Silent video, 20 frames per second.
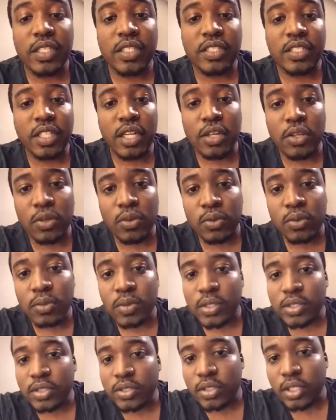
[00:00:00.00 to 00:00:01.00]
So,
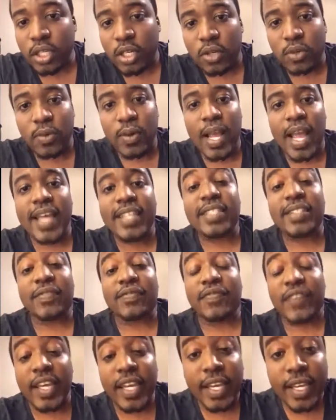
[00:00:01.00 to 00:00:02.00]
as a
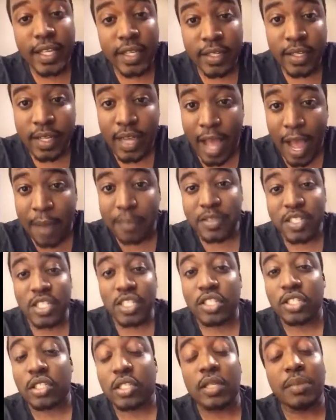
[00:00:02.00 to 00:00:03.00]
fan, I'm
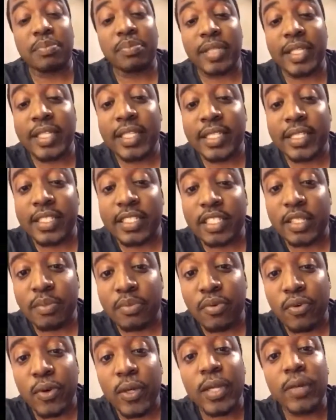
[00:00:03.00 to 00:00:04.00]
just completely
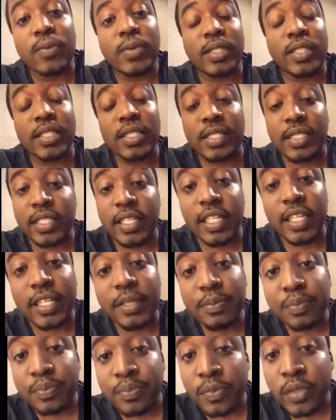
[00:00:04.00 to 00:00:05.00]
disappointed with this
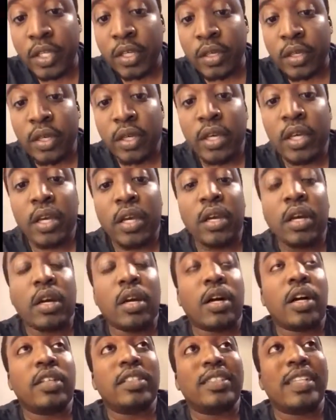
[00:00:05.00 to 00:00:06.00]
team.
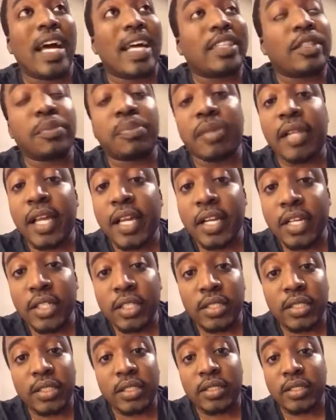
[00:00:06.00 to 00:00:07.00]
Not the
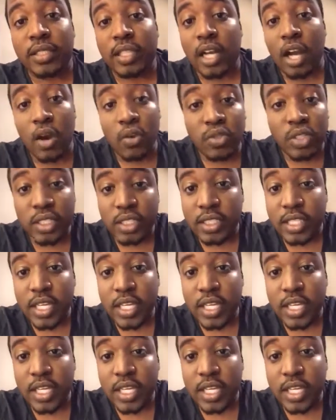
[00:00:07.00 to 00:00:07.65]
players, the coaching